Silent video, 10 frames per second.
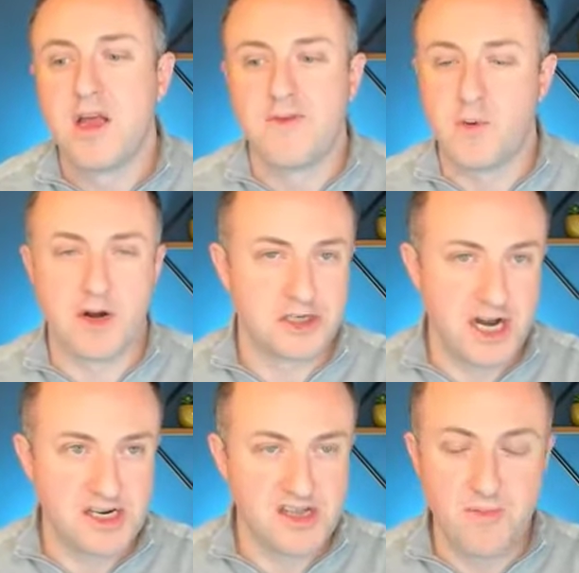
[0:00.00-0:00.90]
If we want to
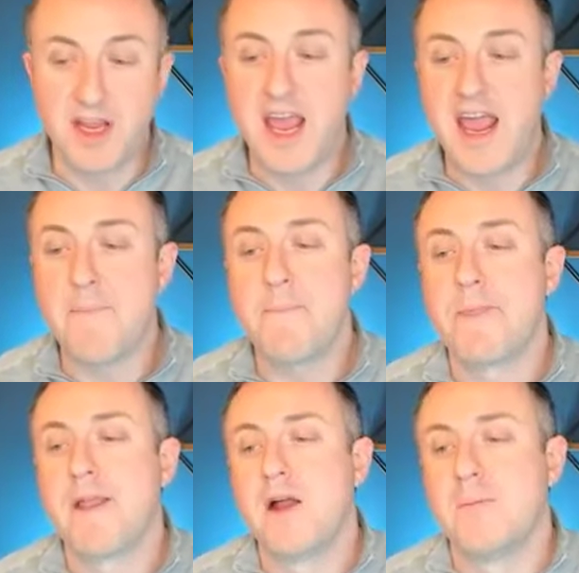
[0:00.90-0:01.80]
change them, we can,
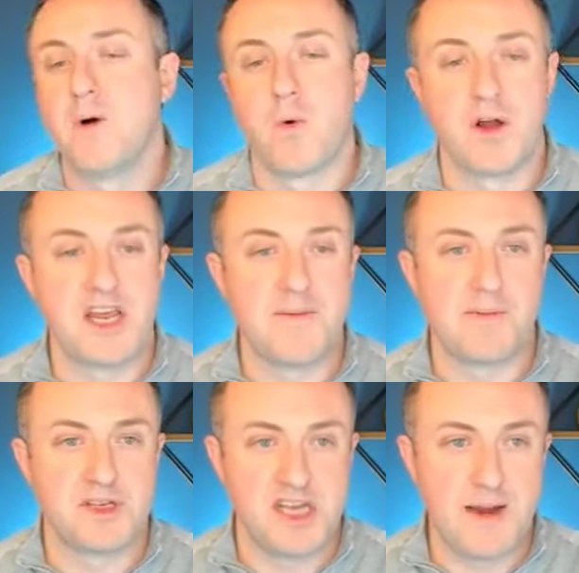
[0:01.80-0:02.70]
but we're going to keep them
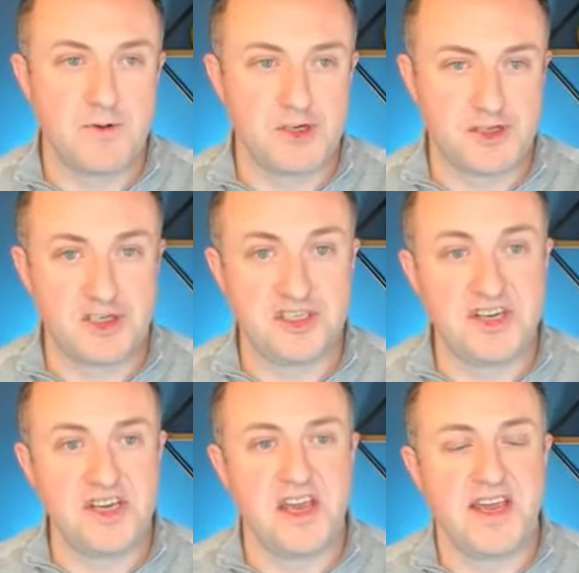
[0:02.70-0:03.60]
the same just to
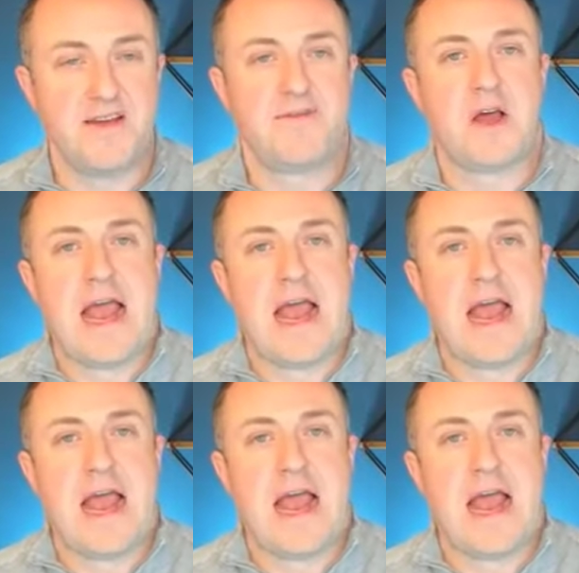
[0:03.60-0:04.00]
see if